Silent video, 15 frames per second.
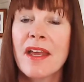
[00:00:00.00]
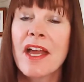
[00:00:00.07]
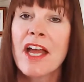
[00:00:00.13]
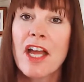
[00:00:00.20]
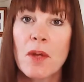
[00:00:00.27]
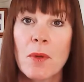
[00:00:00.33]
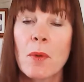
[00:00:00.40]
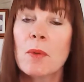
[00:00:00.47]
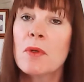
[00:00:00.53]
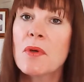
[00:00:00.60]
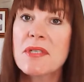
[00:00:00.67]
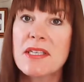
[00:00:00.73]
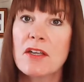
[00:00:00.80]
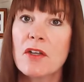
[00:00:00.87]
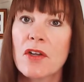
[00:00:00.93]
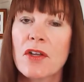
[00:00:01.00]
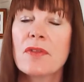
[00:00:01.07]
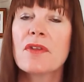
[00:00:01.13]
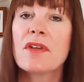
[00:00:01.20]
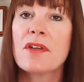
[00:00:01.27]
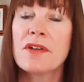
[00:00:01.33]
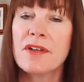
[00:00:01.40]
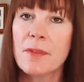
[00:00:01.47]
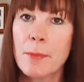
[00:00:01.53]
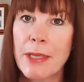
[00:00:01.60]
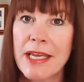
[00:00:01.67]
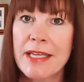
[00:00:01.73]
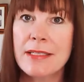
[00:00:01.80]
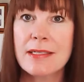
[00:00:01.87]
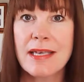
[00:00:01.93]
We will also look at the
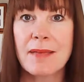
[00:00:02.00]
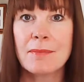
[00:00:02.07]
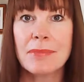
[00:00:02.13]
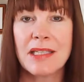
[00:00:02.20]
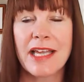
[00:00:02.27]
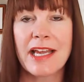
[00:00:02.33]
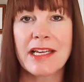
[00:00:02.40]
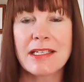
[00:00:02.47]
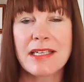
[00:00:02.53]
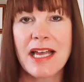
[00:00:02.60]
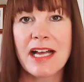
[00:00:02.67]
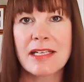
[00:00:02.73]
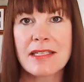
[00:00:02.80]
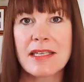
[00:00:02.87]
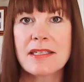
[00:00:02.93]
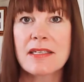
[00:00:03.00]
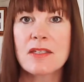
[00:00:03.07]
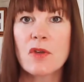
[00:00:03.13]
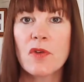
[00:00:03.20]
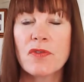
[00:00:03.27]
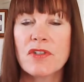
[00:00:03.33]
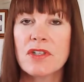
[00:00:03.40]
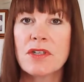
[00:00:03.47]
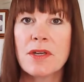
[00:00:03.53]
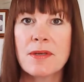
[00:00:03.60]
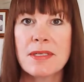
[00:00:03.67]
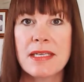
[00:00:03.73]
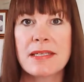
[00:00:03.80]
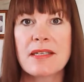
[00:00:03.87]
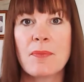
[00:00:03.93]
European template, as this is often
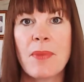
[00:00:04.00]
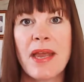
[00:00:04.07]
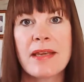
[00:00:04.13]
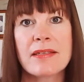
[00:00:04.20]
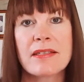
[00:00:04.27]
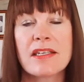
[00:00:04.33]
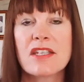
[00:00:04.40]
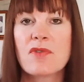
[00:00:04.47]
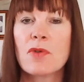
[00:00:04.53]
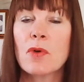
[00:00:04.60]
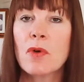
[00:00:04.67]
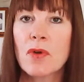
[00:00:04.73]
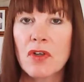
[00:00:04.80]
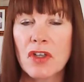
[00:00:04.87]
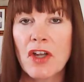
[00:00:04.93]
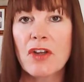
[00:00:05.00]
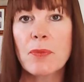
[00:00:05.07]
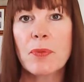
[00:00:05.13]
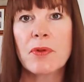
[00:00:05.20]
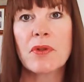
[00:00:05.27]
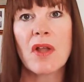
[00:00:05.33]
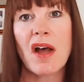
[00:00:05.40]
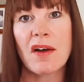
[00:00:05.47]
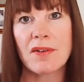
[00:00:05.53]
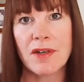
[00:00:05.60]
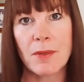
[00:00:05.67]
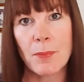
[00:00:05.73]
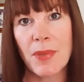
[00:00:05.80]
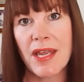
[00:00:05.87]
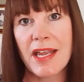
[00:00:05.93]
used as a basis for global
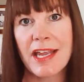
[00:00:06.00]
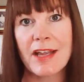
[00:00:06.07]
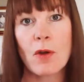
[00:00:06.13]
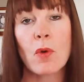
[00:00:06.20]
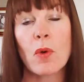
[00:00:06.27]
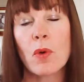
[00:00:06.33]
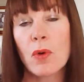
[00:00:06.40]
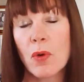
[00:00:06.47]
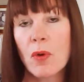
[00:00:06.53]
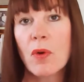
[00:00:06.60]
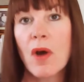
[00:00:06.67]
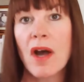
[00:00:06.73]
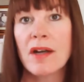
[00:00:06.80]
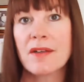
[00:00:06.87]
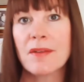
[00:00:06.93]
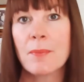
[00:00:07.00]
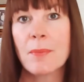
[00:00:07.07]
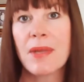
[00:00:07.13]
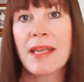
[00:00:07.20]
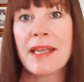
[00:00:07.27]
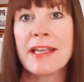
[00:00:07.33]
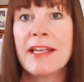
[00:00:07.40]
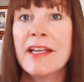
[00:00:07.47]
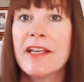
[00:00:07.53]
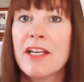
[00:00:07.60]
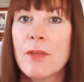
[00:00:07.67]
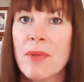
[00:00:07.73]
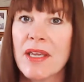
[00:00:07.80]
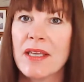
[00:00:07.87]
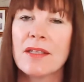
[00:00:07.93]
RMP or core RMP
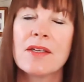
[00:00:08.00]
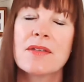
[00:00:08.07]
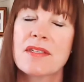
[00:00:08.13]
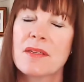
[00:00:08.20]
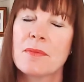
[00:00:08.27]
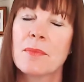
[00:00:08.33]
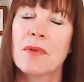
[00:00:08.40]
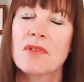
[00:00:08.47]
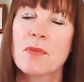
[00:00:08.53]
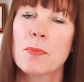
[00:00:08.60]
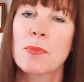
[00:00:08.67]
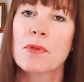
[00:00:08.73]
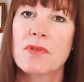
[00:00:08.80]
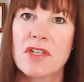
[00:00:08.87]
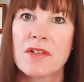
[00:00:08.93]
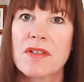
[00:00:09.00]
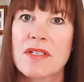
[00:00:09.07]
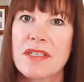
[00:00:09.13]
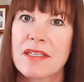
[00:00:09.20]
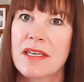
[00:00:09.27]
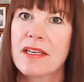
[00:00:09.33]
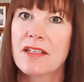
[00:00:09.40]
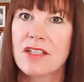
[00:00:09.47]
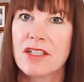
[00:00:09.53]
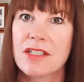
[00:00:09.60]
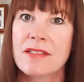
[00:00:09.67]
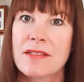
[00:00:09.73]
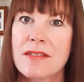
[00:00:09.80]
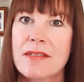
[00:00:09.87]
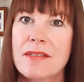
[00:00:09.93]
being used in multiple
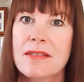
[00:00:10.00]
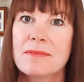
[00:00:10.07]
jurisdictions.